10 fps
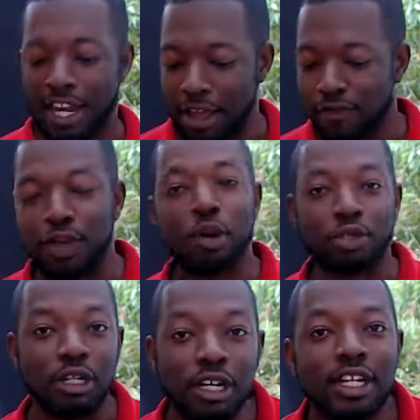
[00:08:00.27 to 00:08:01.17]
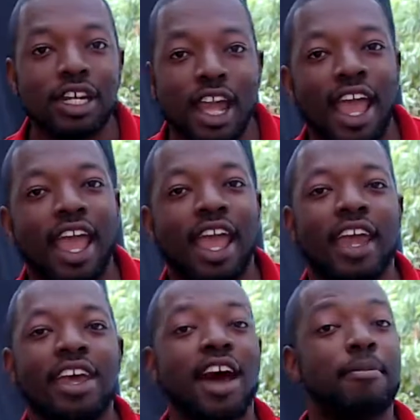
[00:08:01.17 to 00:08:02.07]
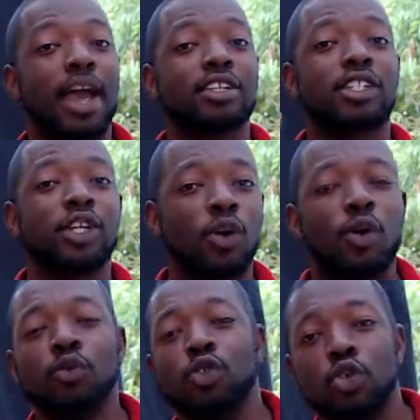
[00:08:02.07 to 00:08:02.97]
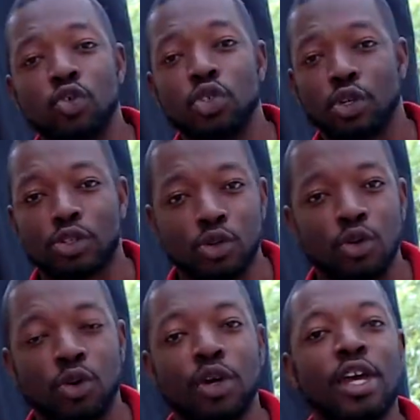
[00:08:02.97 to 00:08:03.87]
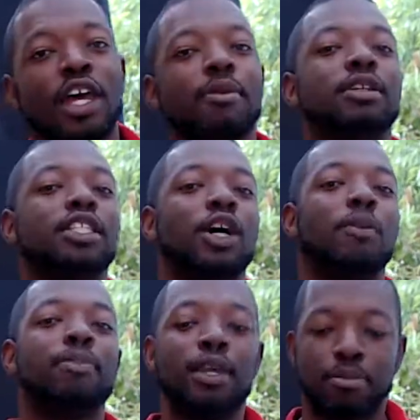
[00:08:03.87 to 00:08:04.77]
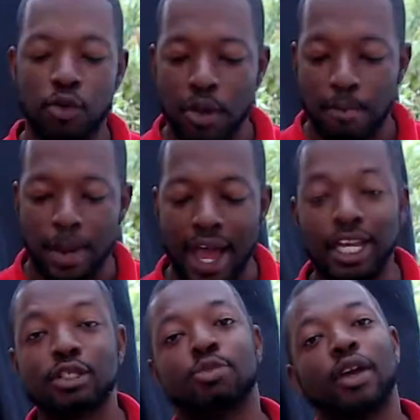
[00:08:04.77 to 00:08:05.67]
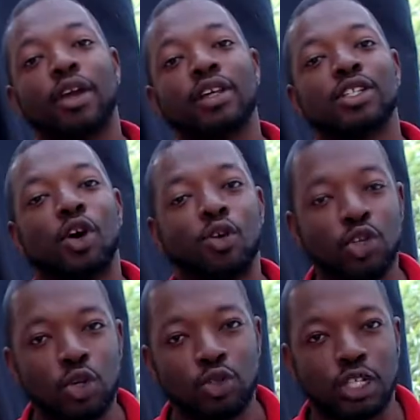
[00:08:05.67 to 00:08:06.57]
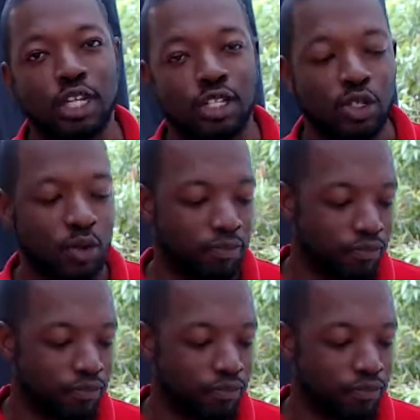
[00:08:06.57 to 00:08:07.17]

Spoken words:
it feels good in the hand. I'm actually going to use your tool, and I'm going to tell the people my experience on using it. So,